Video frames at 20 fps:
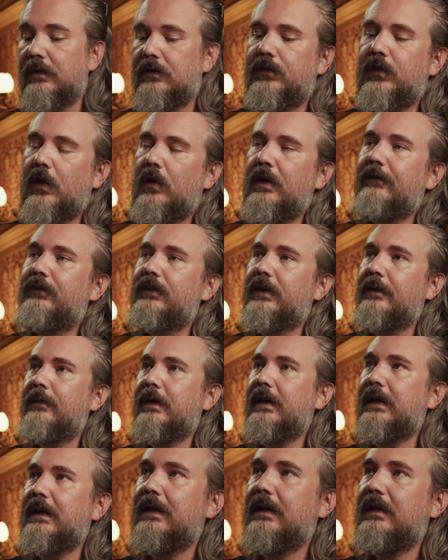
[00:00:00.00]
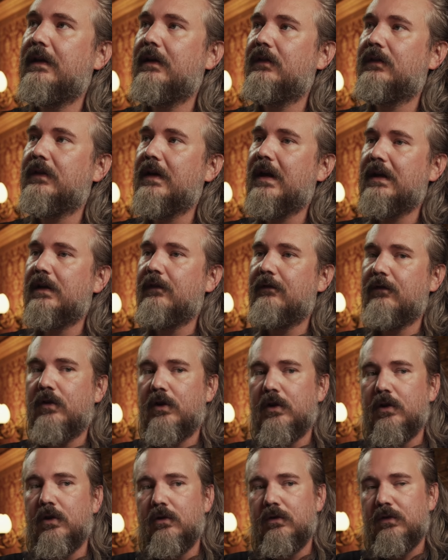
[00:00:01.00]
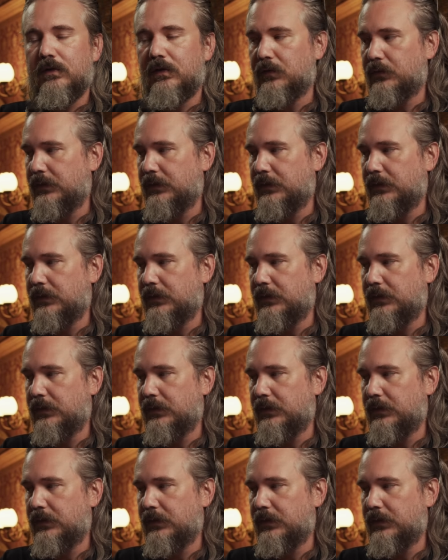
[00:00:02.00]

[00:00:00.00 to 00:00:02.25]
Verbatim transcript: so if somebody is kind of new to